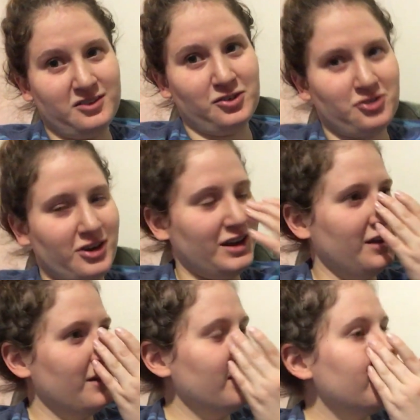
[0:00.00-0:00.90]
surgery.
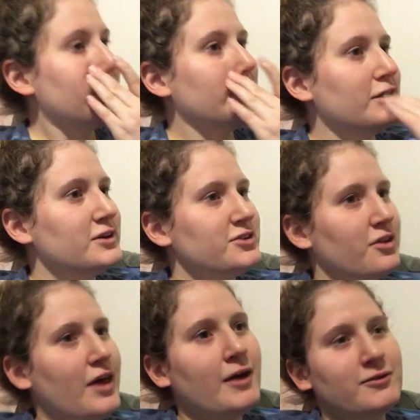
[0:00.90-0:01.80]

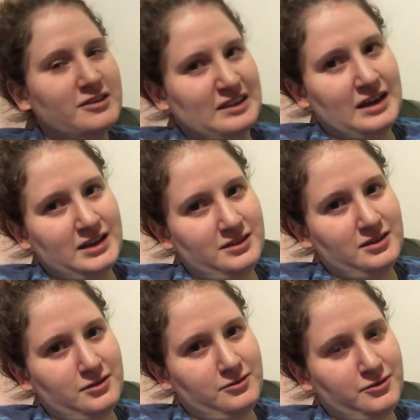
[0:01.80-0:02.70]
So that was kind
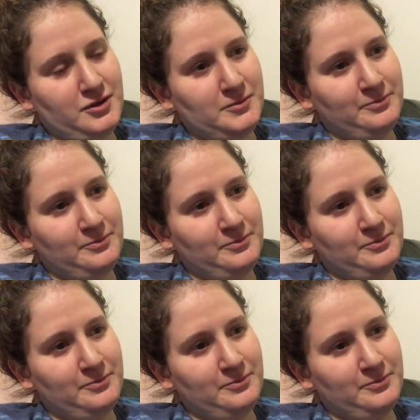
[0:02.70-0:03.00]
of